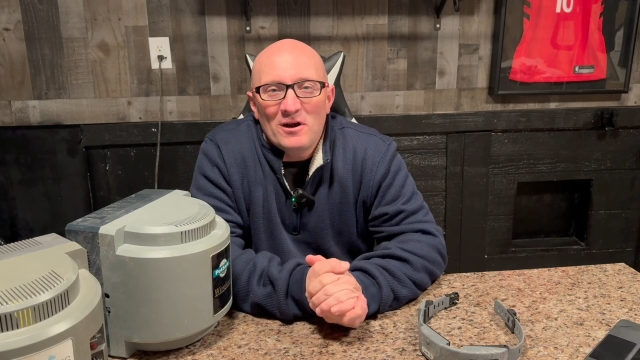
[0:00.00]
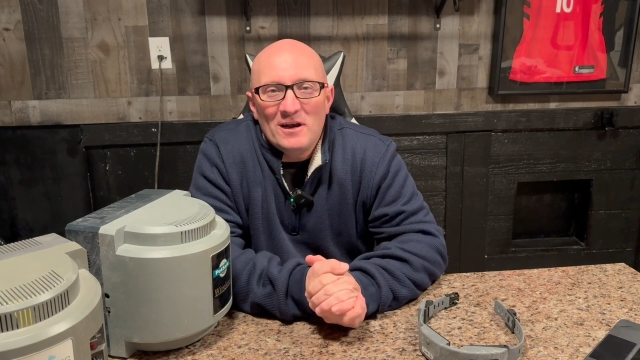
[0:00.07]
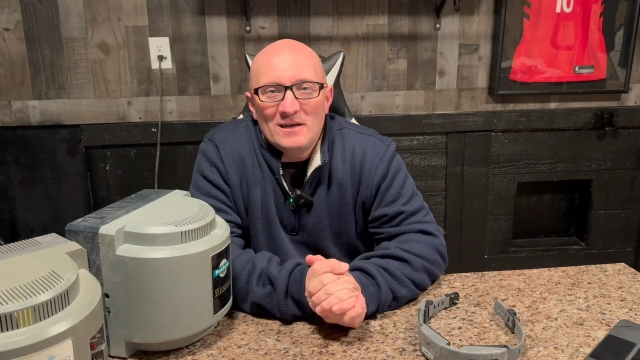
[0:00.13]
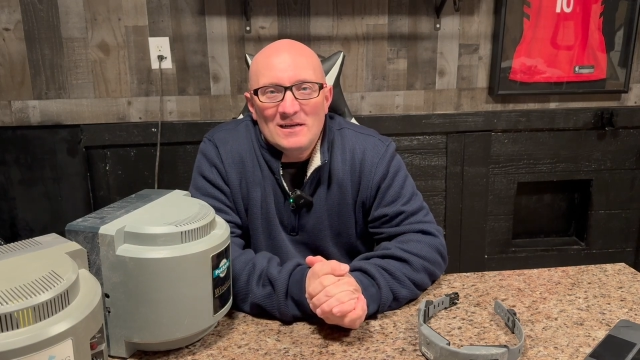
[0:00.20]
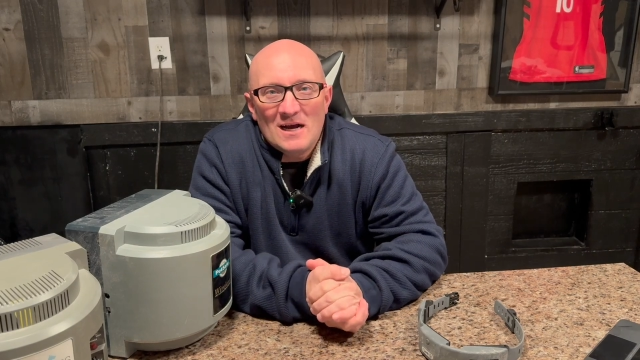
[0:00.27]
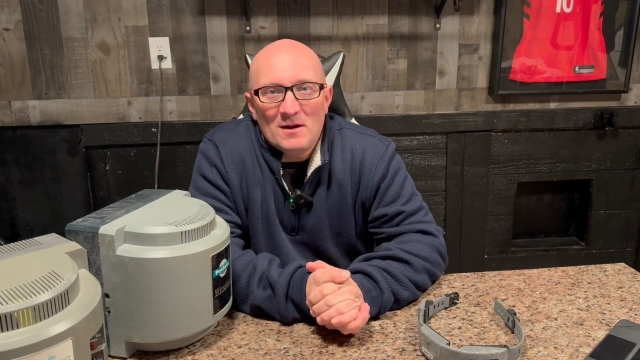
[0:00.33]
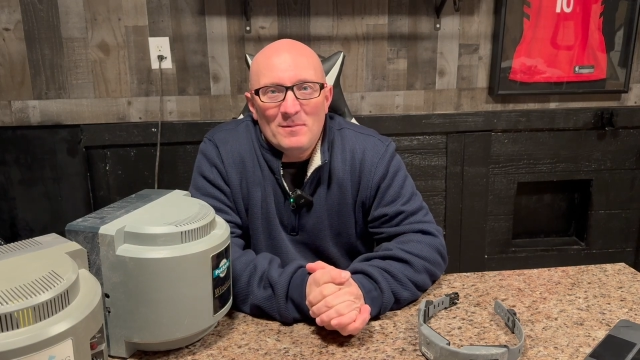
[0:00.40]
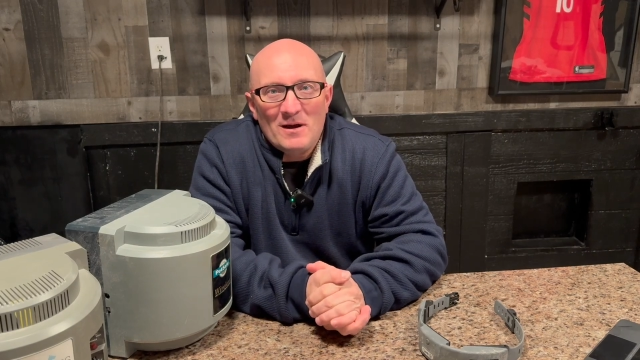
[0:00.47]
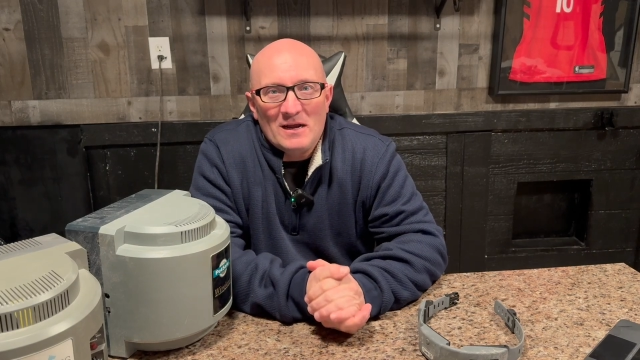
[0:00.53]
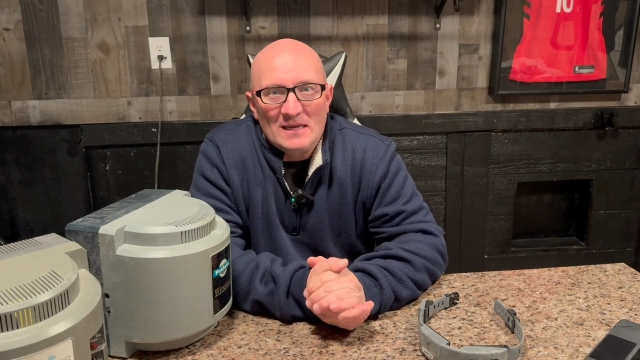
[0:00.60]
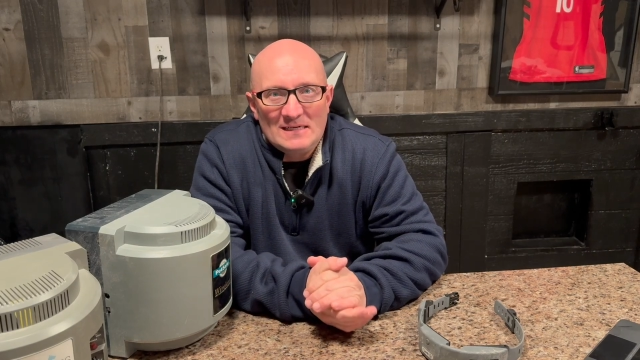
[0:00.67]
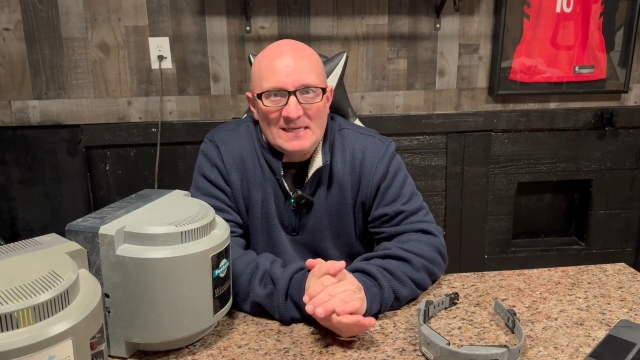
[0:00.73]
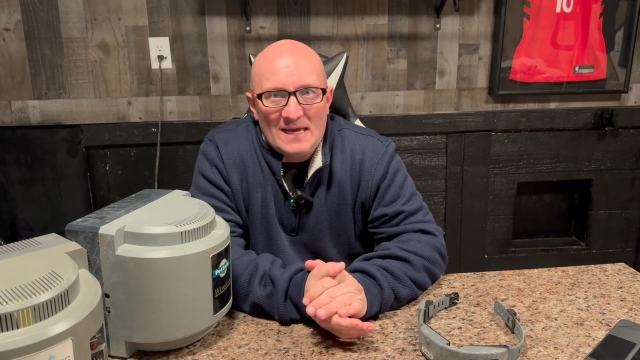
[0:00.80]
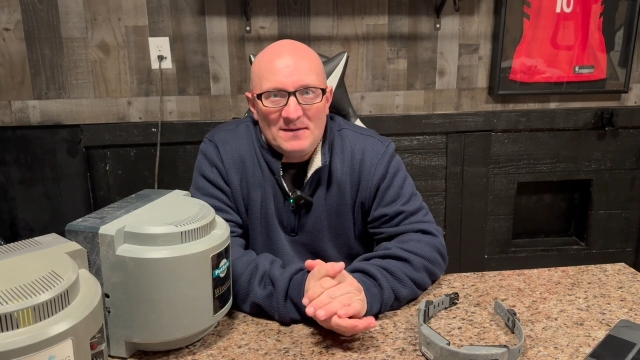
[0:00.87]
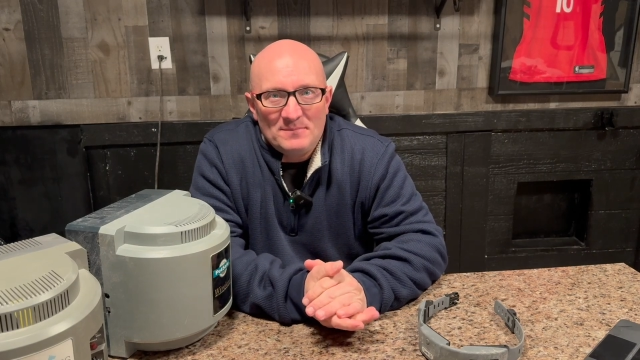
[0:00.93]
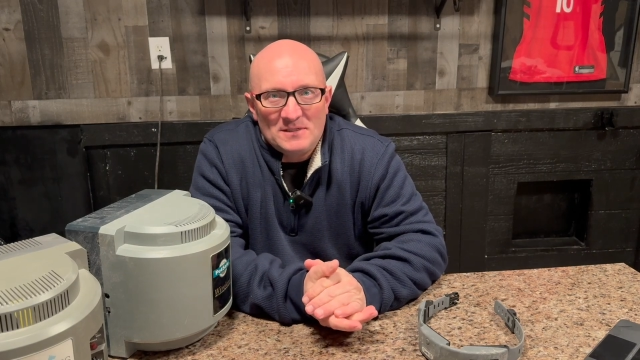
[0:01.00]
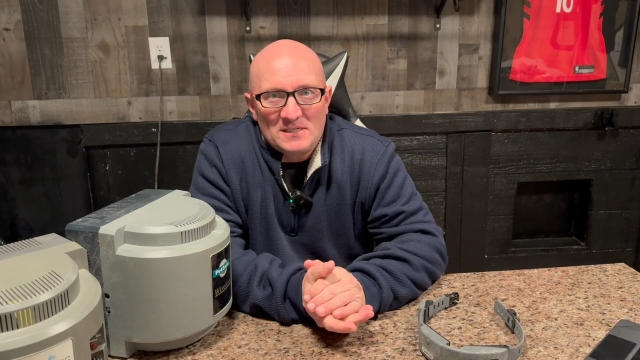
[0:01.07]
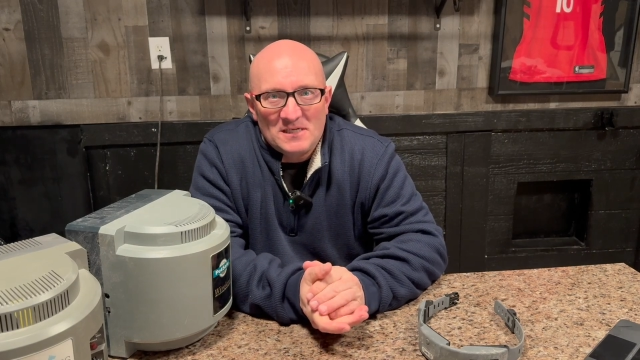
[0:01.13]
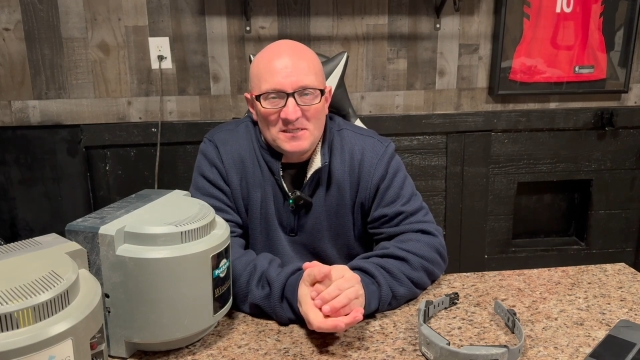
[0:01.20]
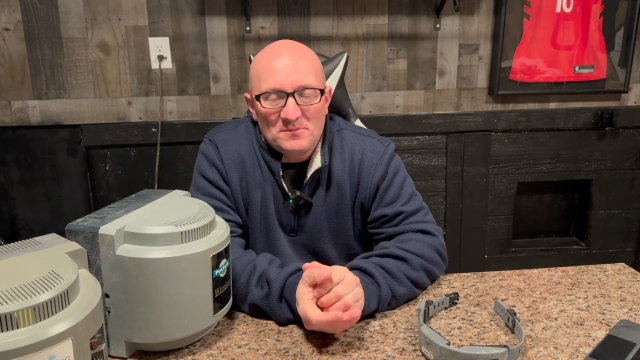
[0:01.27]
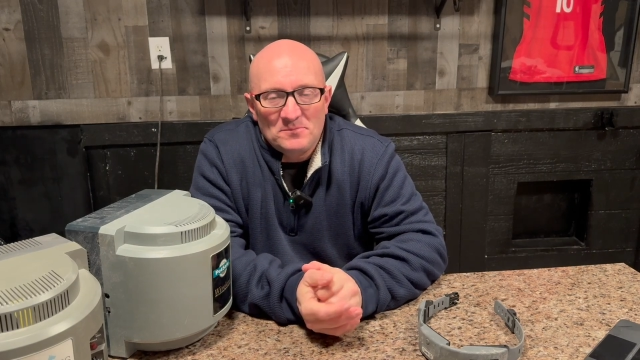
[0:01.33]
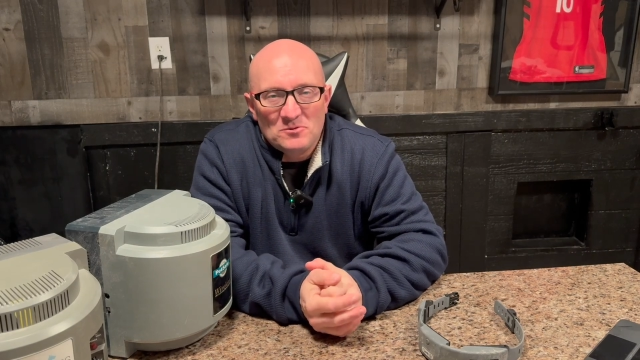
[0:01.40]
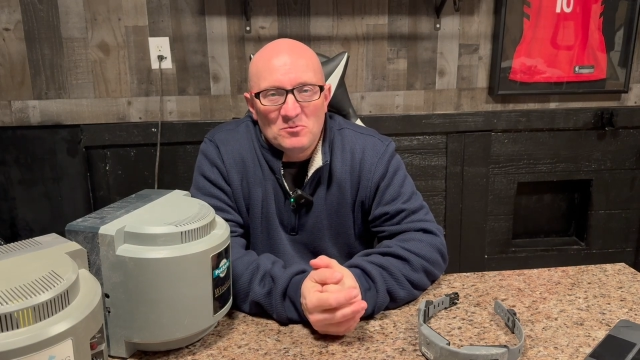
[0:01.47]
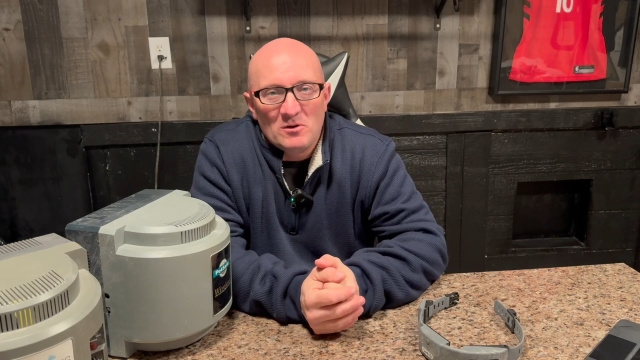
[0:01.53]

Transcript: going to talk about containment systems.